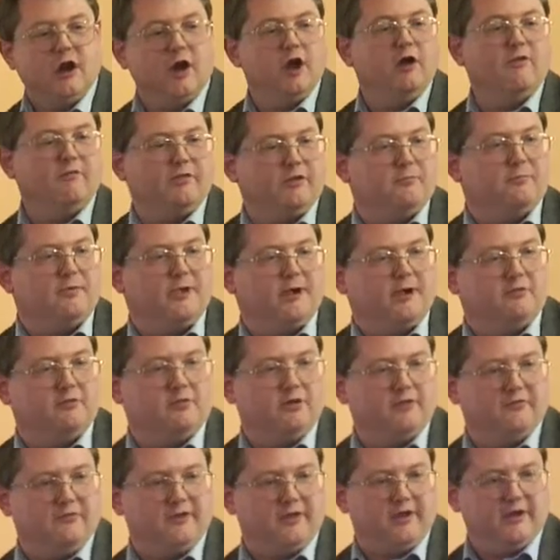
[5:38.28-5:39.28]
over the
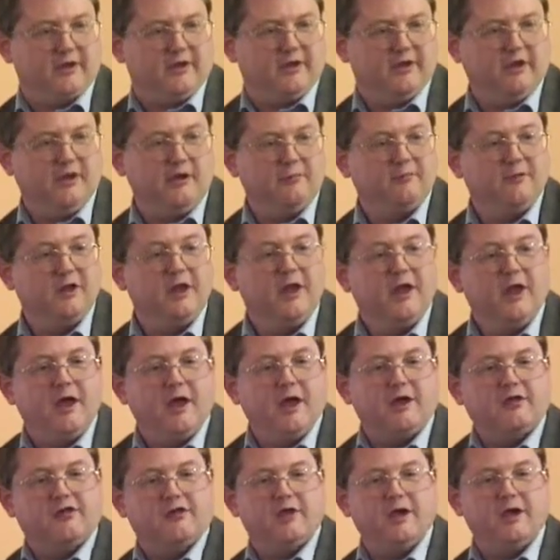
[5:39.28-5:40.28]
period of a year,
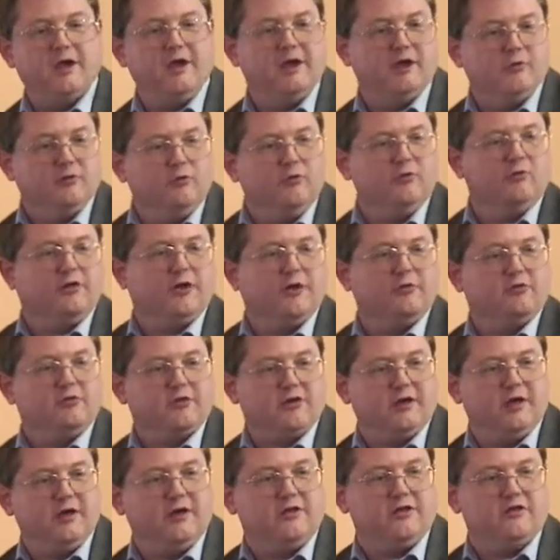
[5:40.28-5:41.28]
and say, in all those
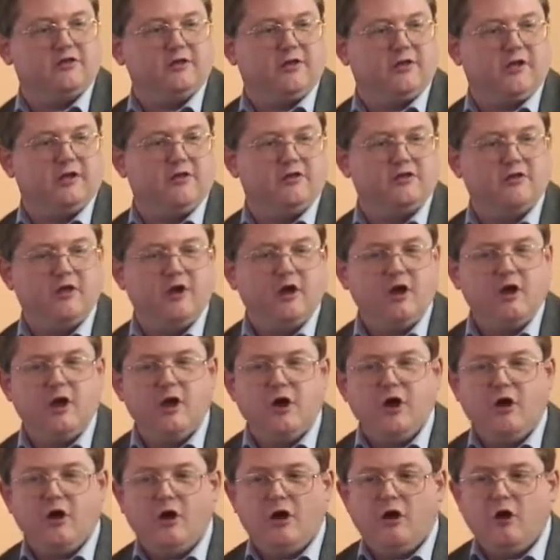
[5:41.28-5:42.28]
cases,
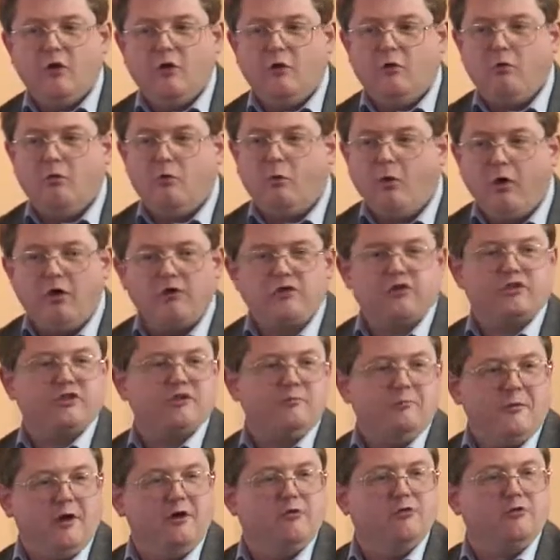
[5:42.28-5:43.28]
what's the
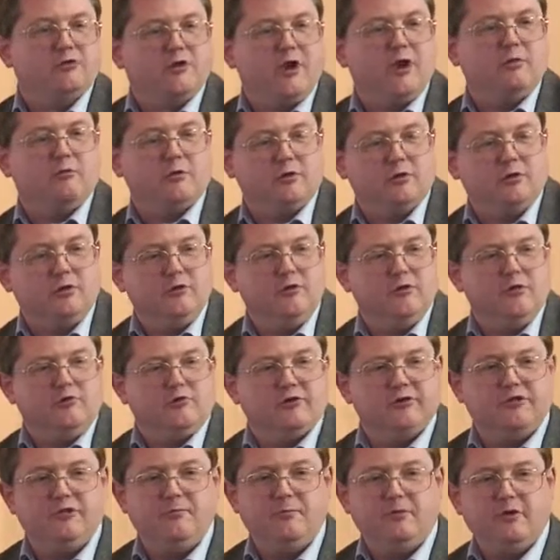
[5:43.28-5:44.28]
most I would lose
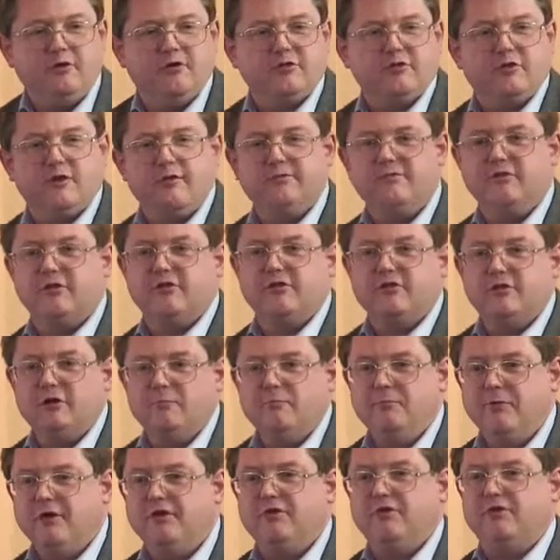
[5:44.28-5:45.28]
if the person I've just
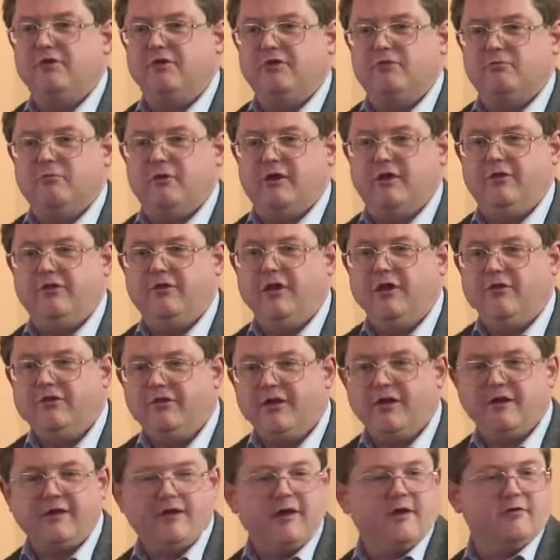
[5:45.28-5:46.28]
done business with
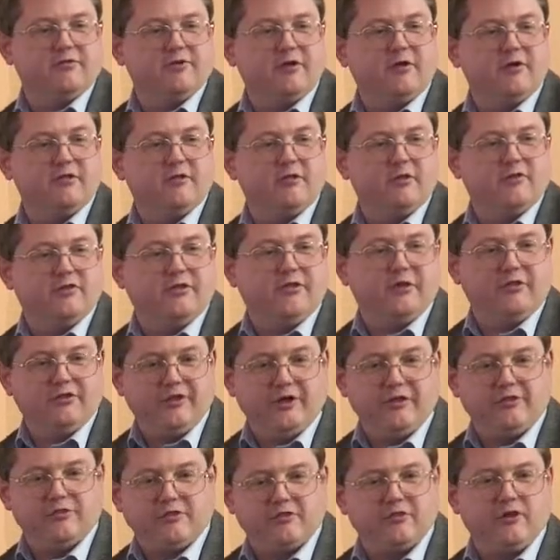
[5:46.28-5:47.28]
then goes out,
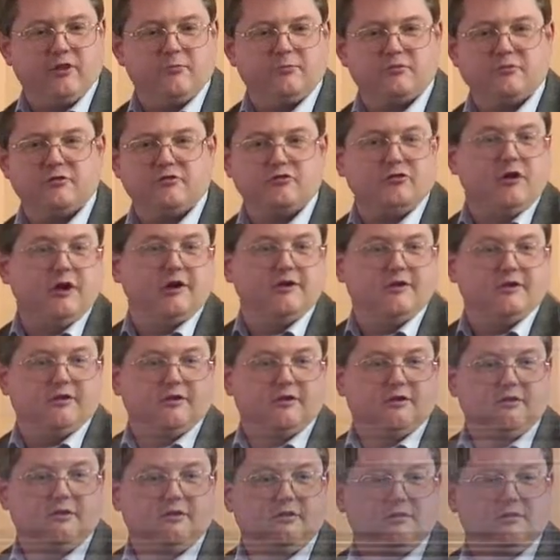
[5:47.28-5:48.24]
then stops trading?